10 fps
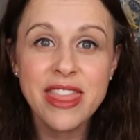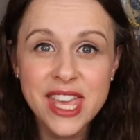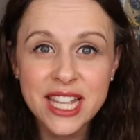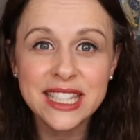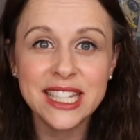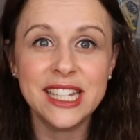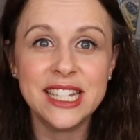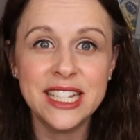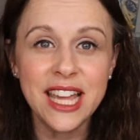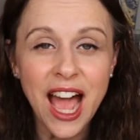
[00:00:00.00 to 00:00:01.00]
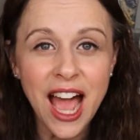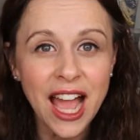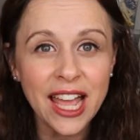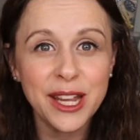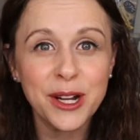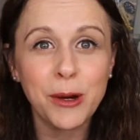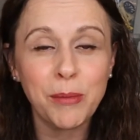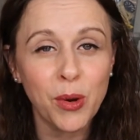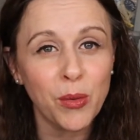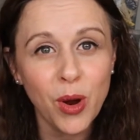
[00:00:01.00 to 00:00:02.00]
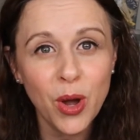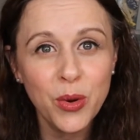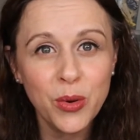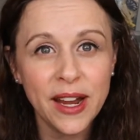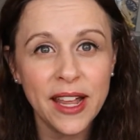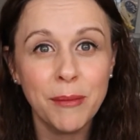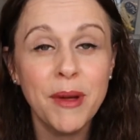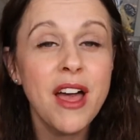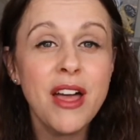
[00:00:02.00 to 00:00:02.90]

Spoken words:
this entire program.